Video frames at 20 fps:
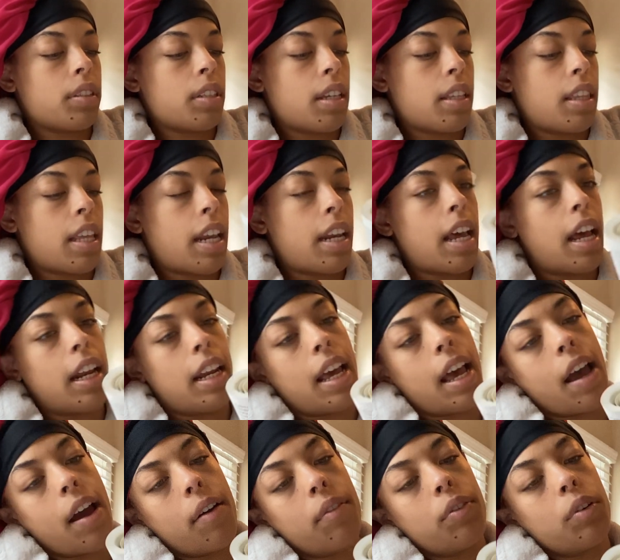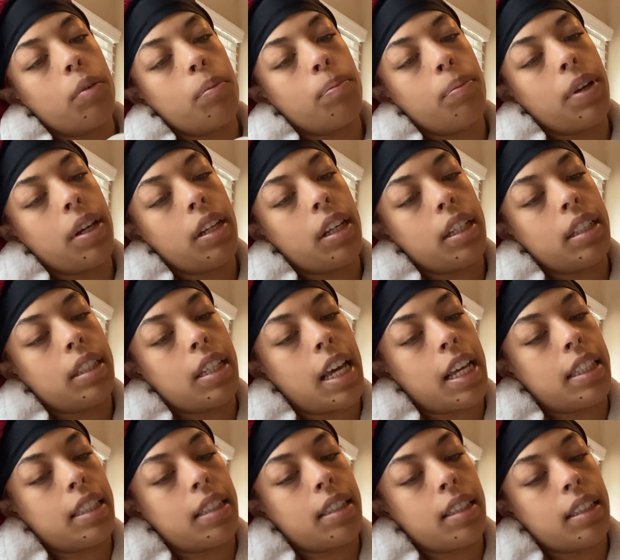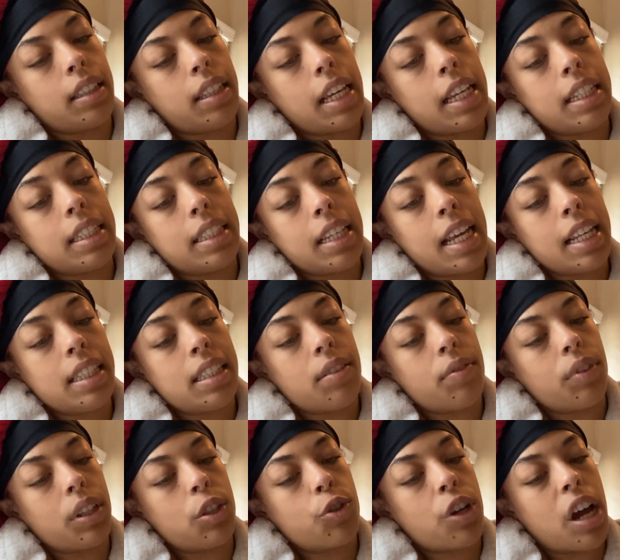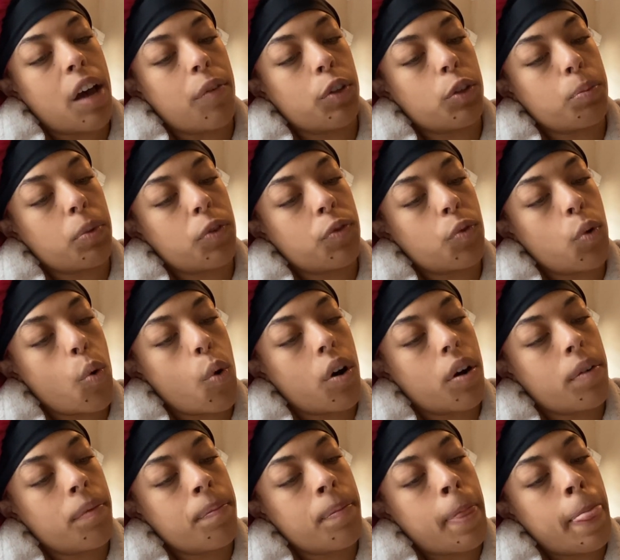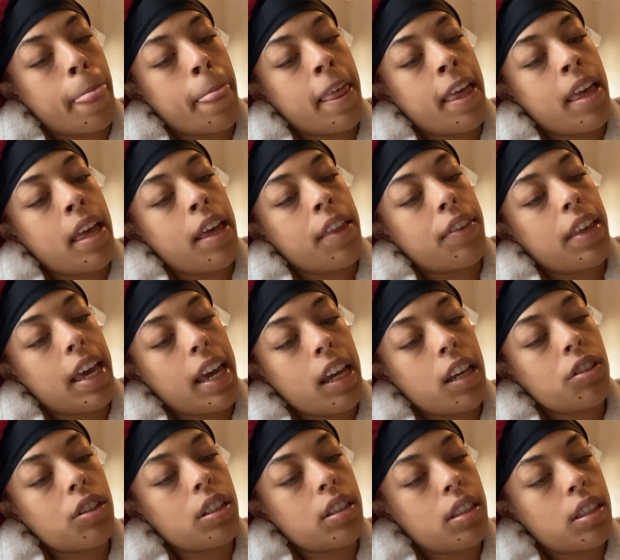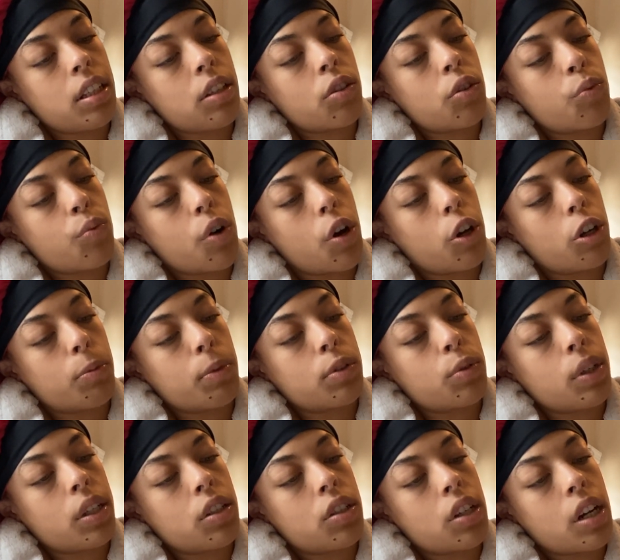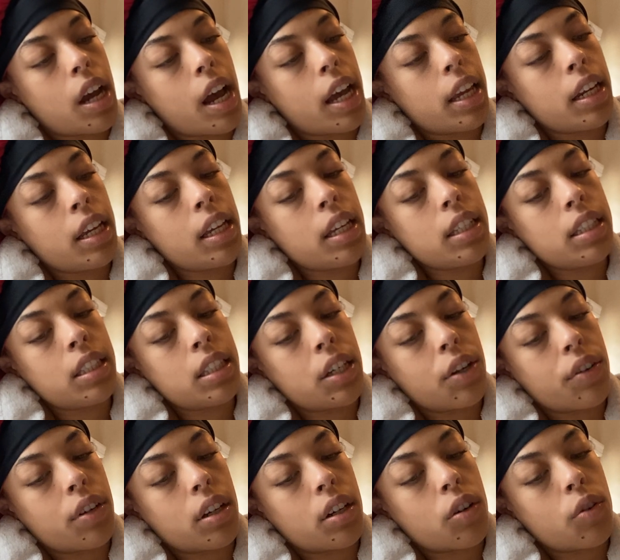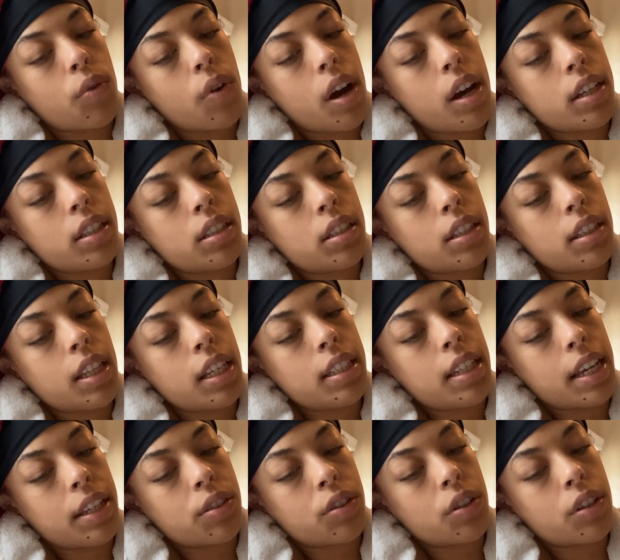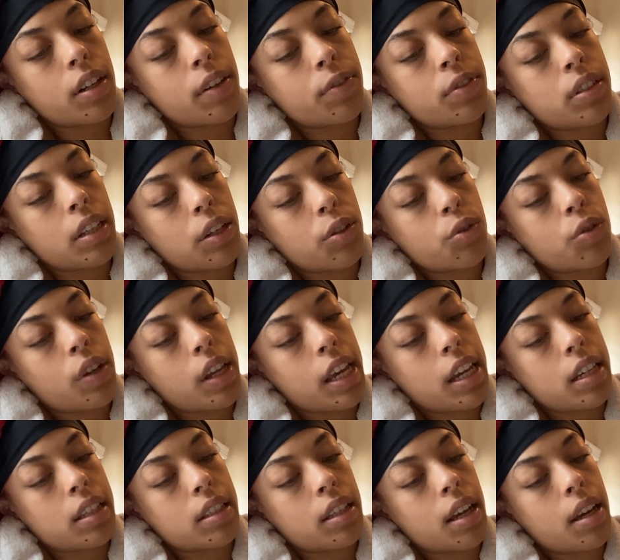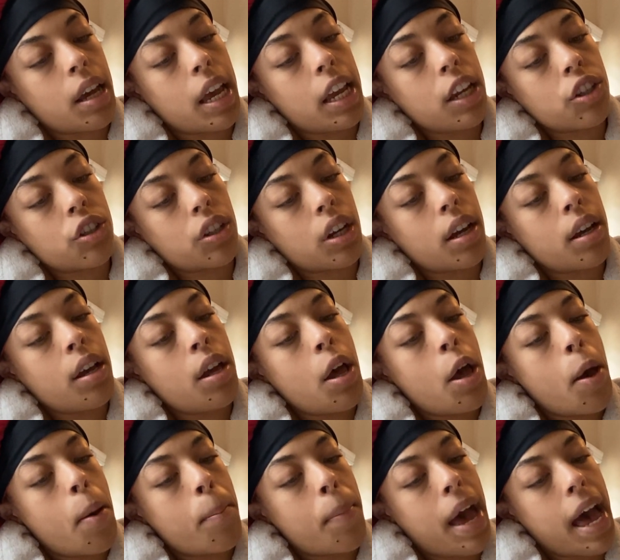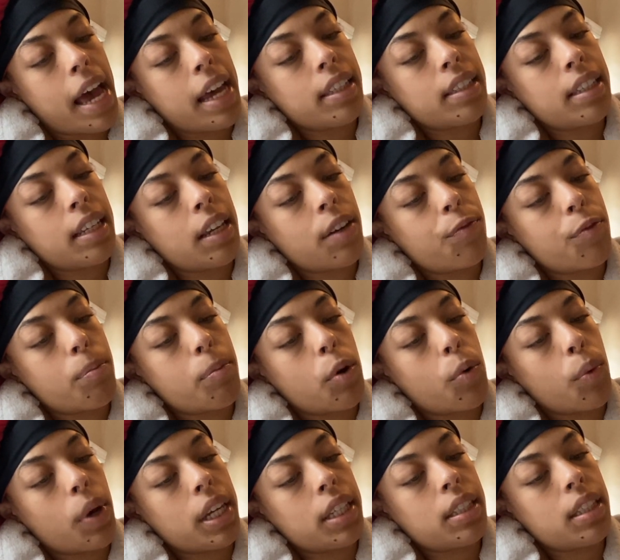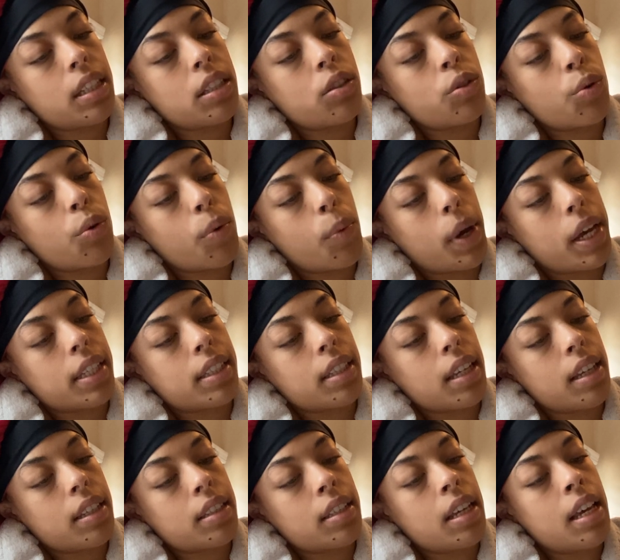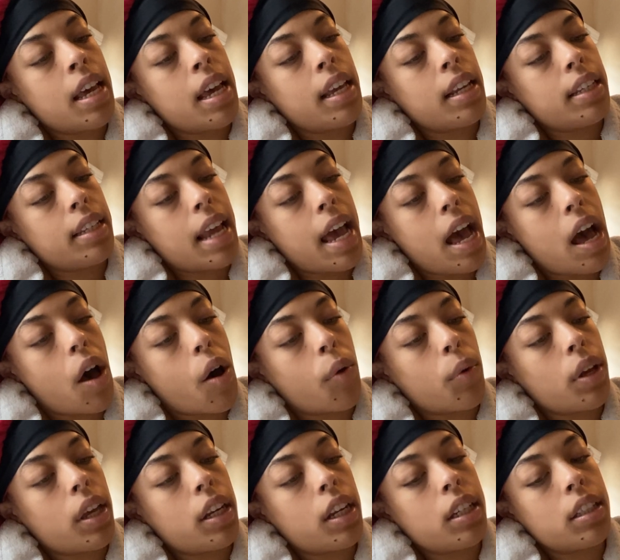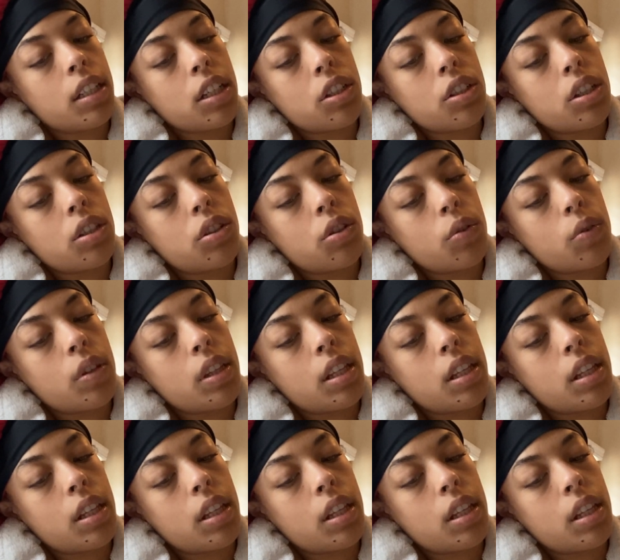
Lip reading: than had ever been intensively traveled before. The ancient Silk Road between China and Syria crossed the desert of Central Asia, passing from oasis to oasis. Now, in addition to